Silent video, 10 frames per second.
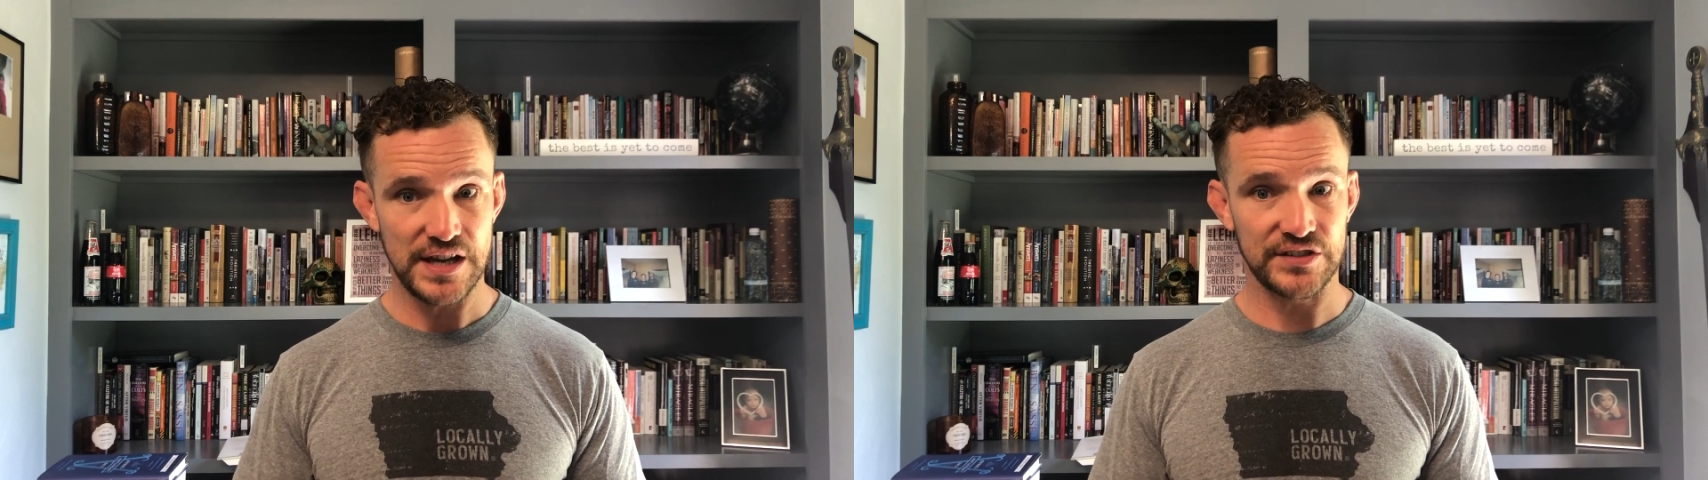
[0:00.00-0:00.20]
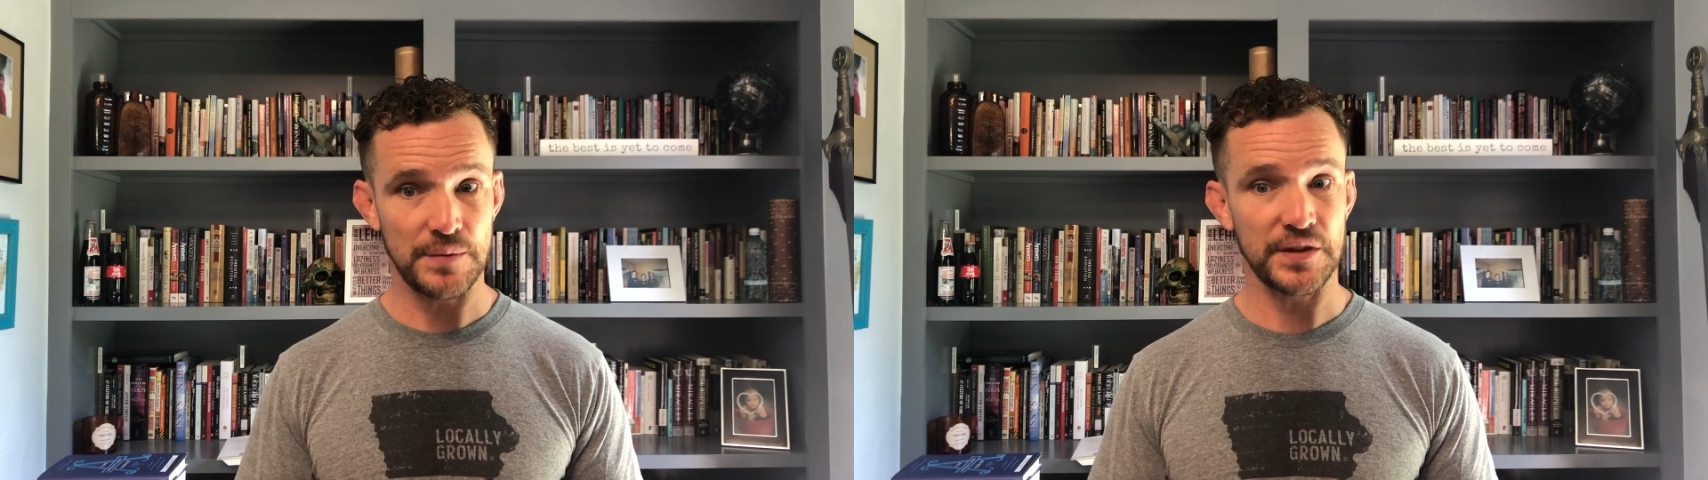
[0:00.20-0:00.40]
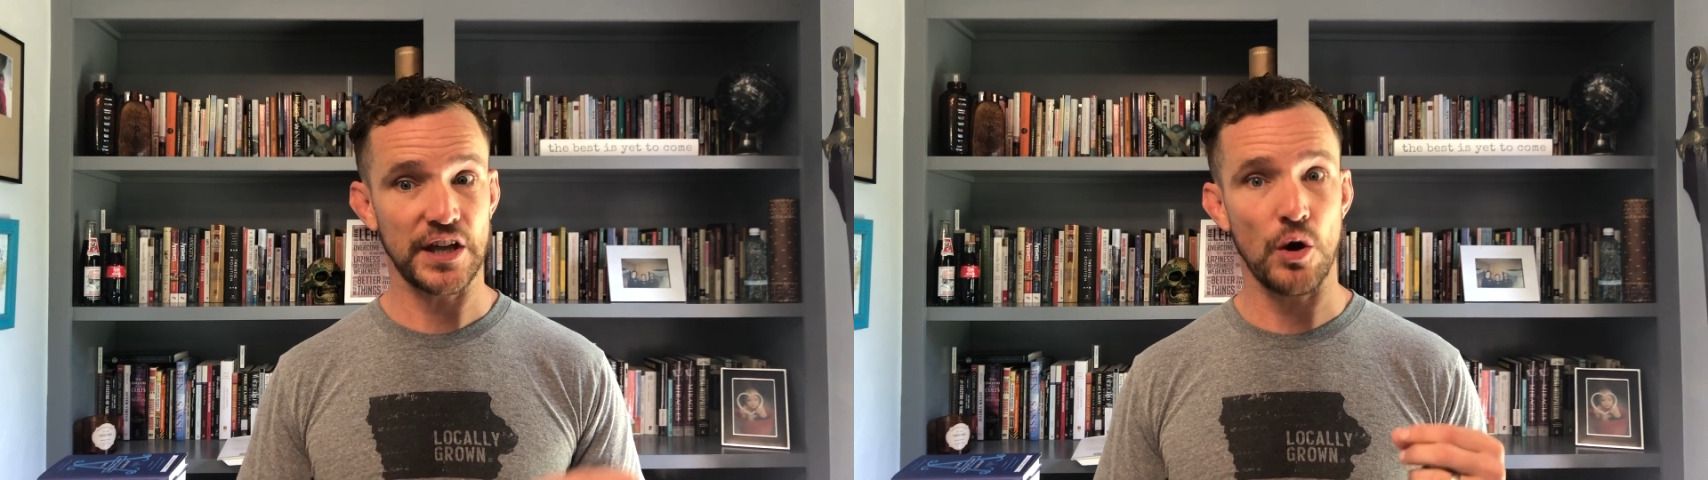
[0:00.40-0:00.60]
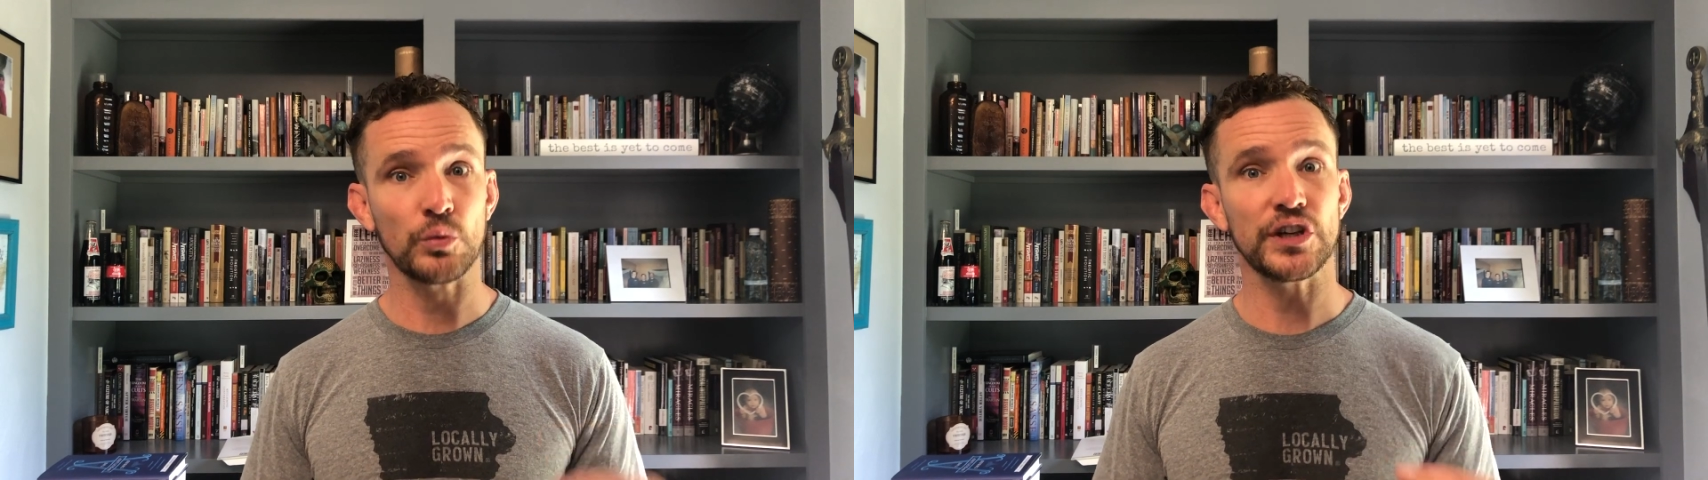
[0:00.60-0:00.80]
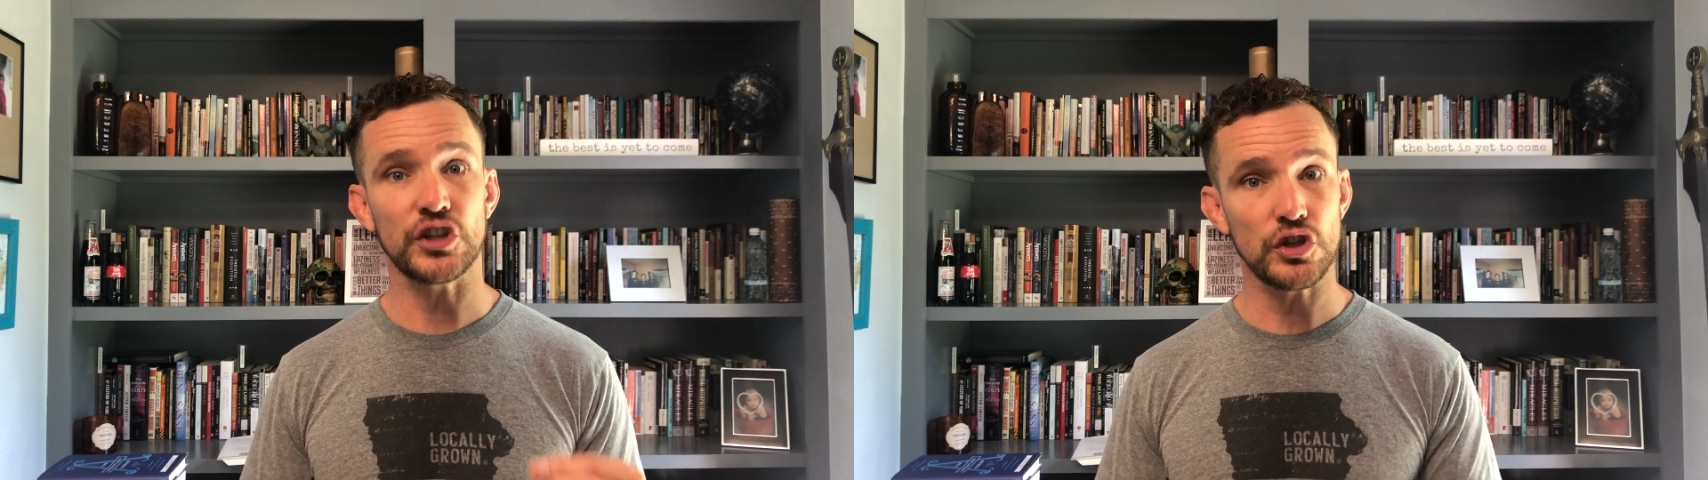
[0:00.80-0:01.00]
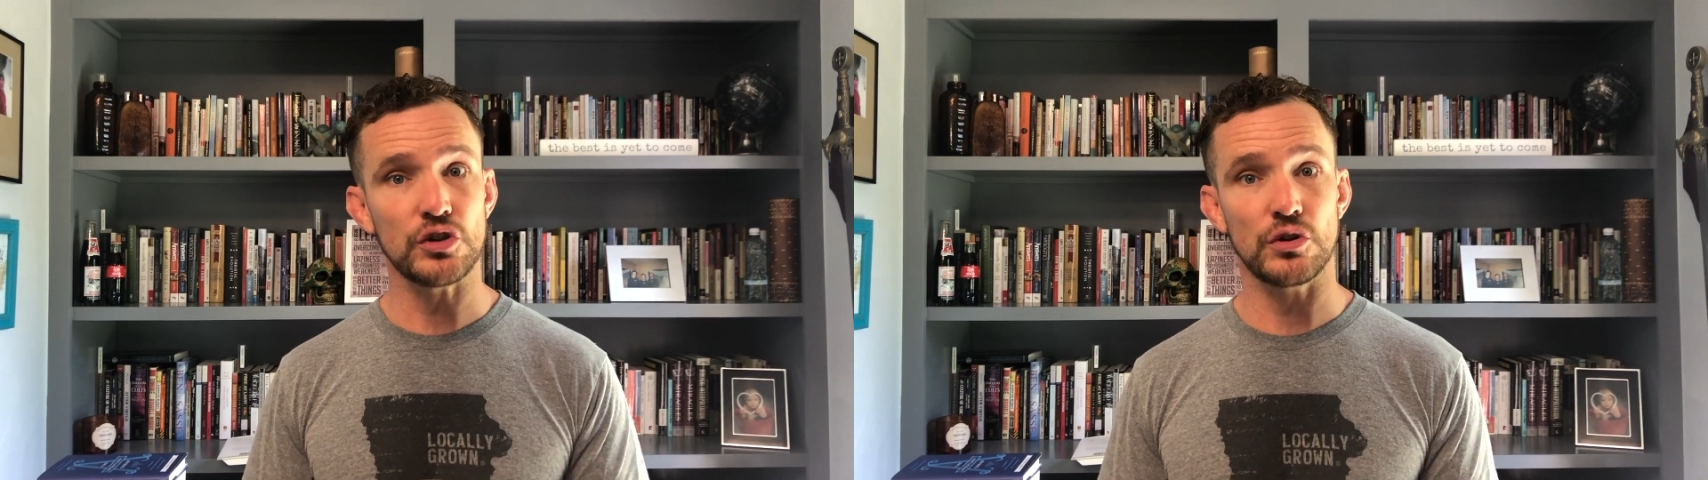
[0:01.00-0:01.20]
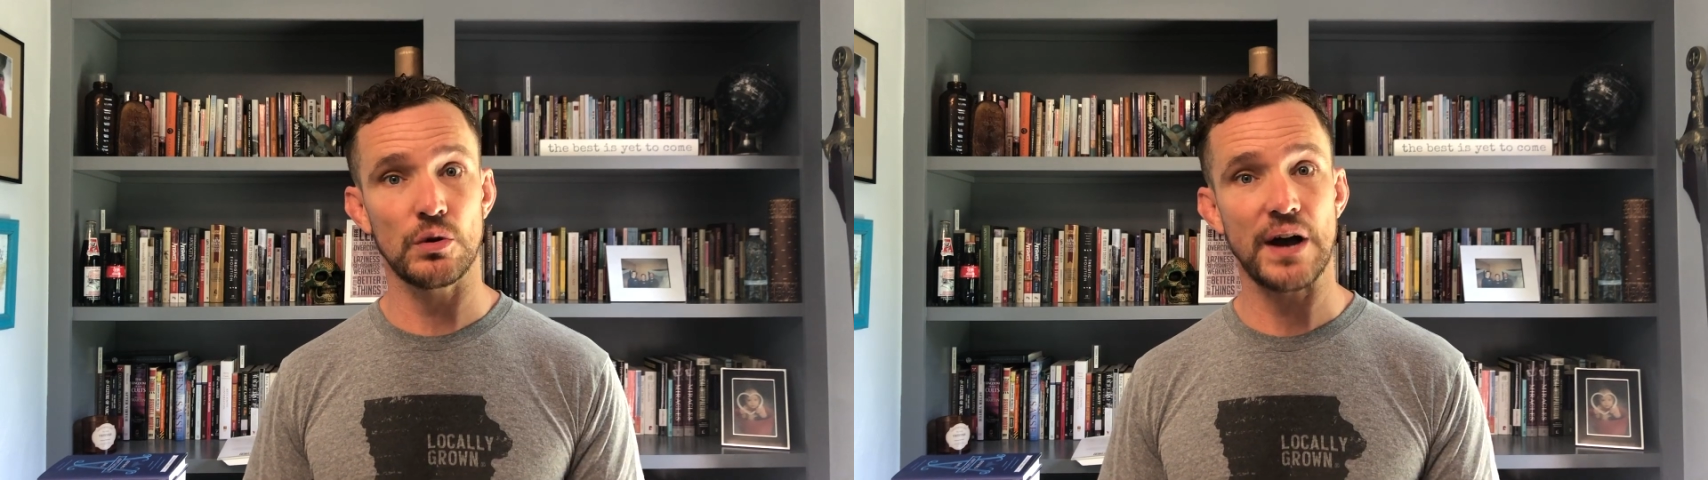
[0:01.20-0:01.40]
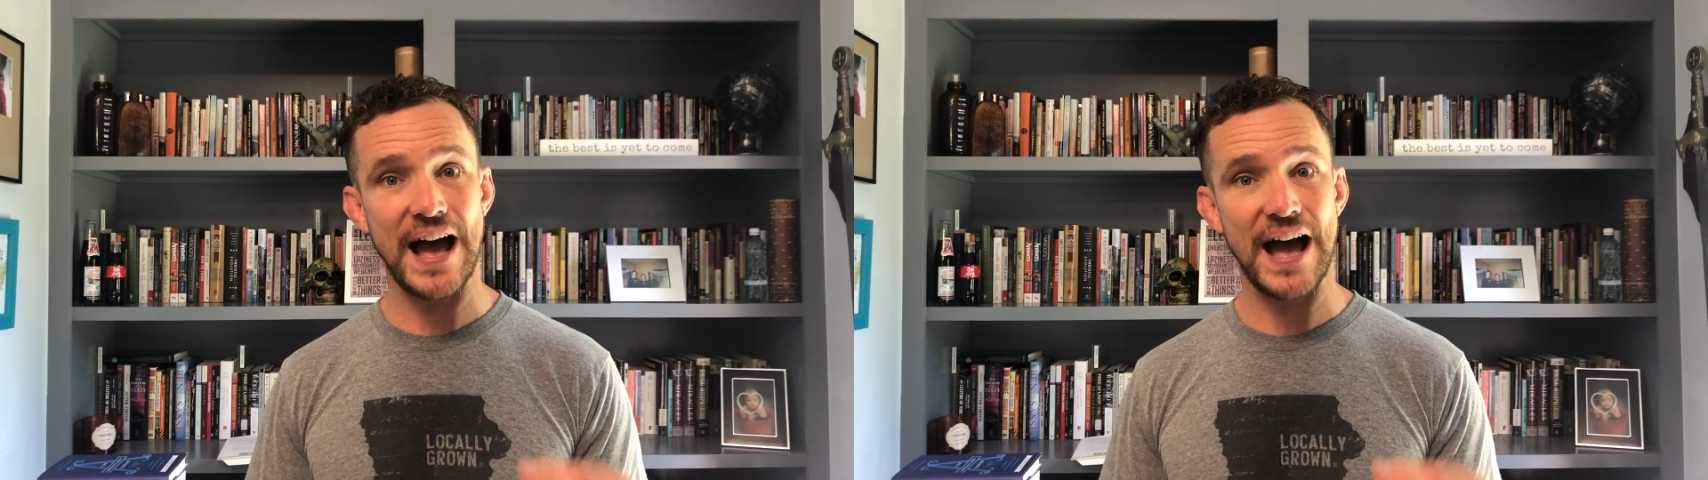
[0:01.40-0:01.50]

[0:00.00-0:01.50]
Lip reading: is something that only you